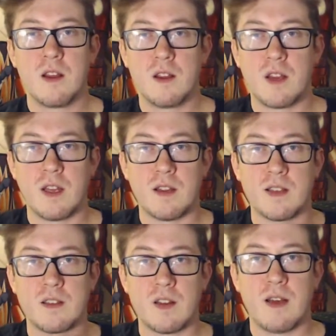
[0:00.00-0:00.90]
They
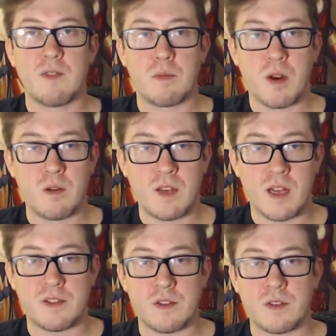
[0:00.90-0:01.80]
still have the
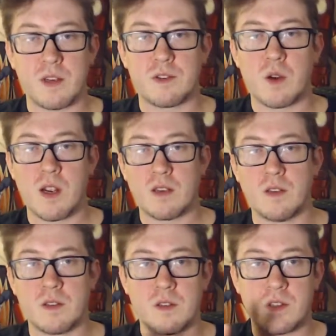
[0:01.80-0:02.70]
protesters that are trying to
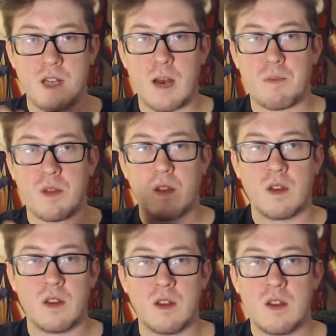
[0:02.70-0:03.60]
stop
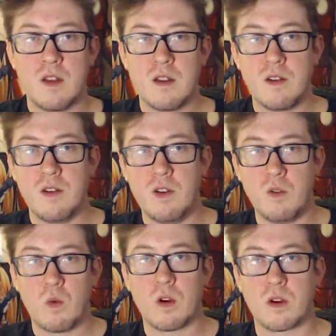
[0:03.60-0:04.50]
the new
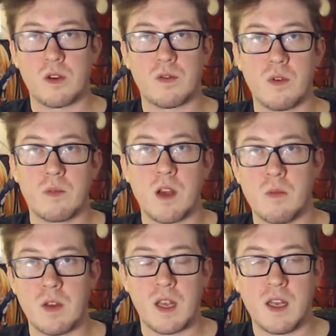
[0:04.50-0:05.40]
workers from
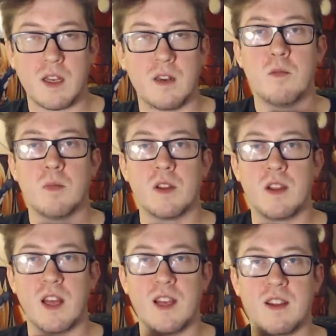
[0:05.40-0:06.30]
coming in, but
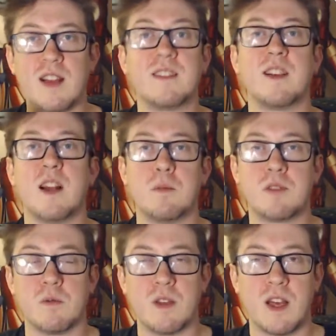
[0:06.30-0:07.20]
they set up
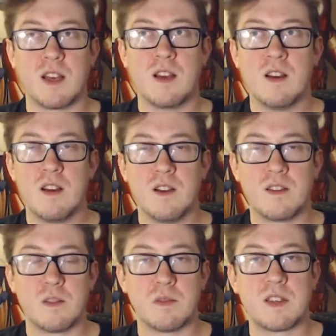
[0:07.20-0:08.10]

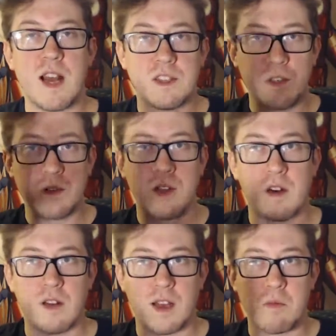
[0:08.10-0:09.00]
some statues that
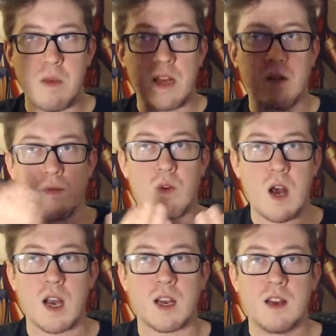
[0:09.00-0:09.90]
are like made of
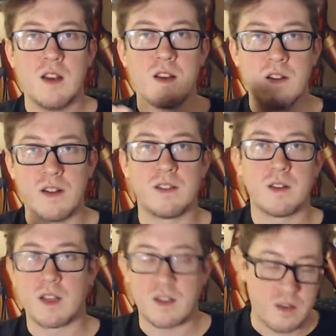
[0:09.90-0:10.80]
rock, and so
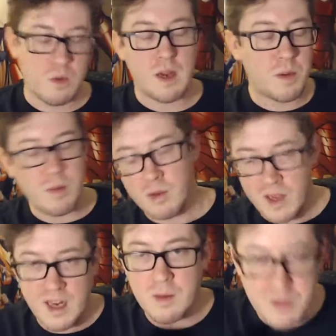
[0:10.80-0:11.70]
like the SWAT people
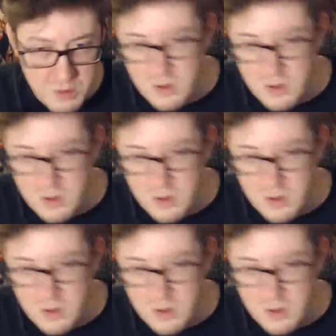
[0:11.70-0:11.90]
get up to